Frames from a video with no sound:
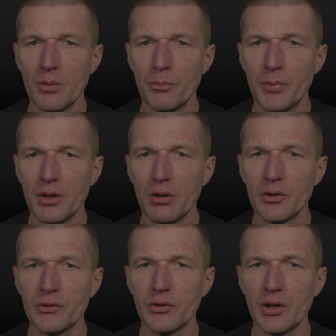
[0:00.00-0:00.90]

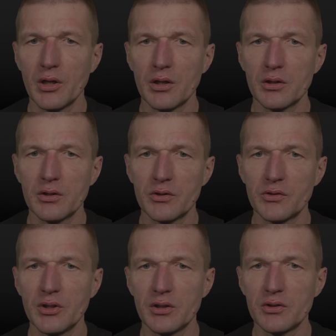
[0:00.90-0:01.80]
because the
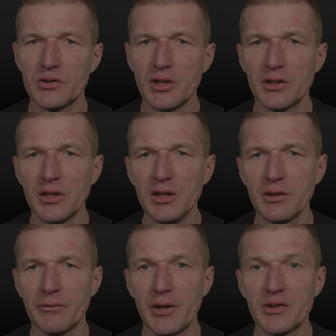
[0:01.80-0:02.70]
sealed
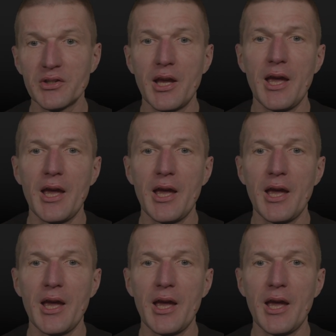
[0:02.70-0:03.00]
interface